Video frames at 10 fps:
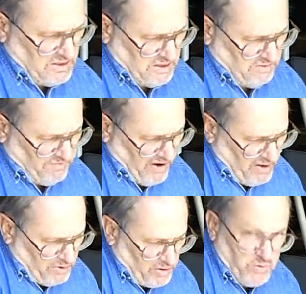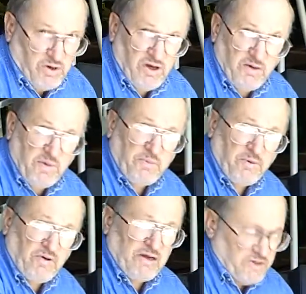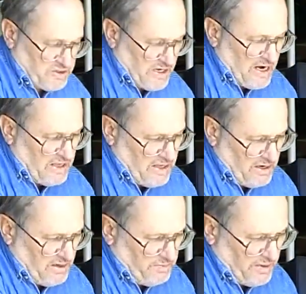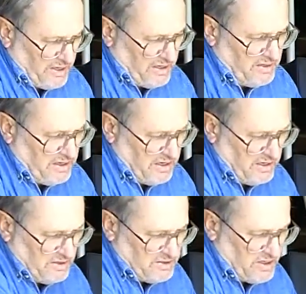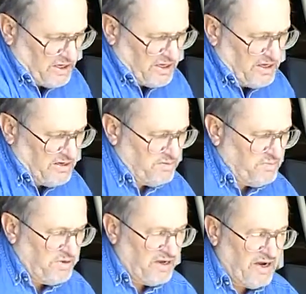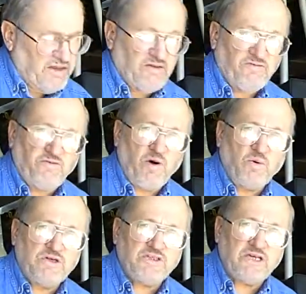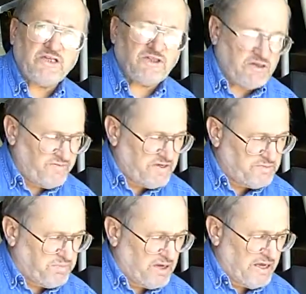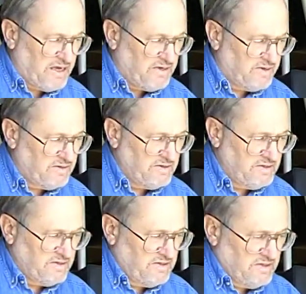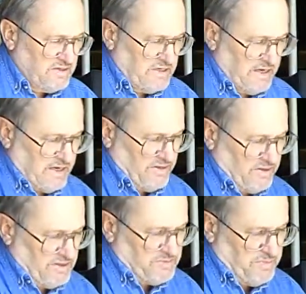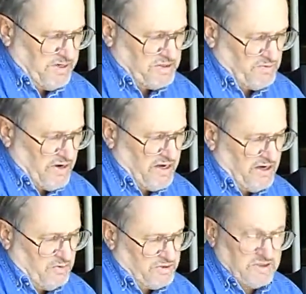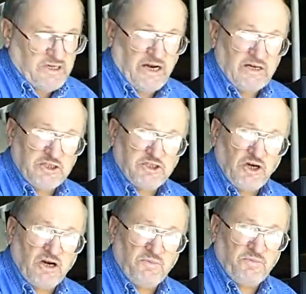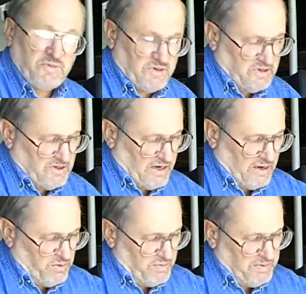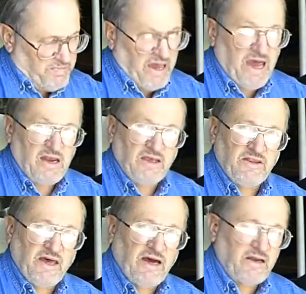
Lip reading: The fabric will come up around the side of the airplane and tuck in behind the forward section of this plate. And this piece right here, which is kind of sharp, I will be padding that.